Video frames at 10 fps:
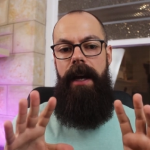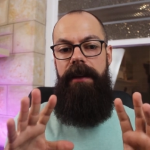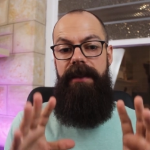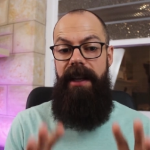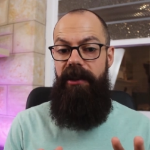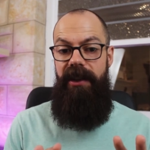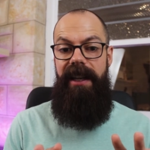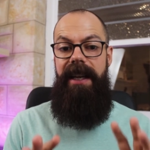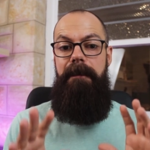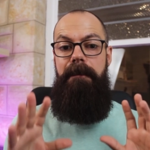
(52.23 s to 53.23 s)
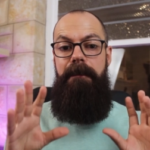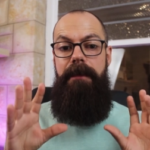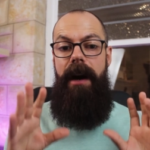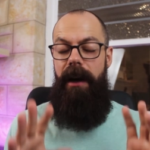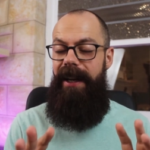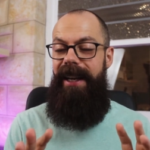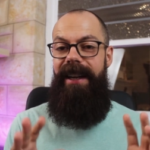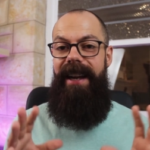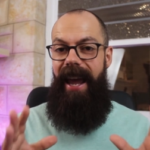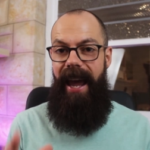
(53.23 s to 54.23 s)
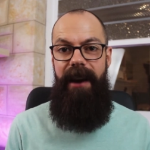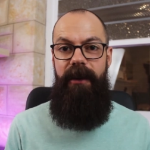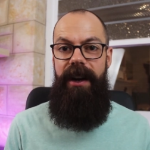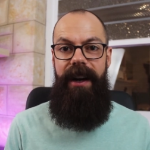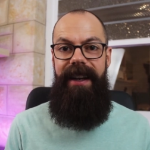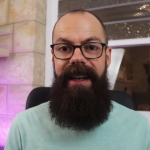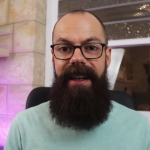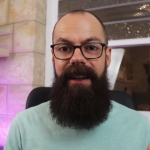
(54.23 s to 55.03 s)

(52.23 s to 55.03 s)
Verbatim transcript: essentially pilot error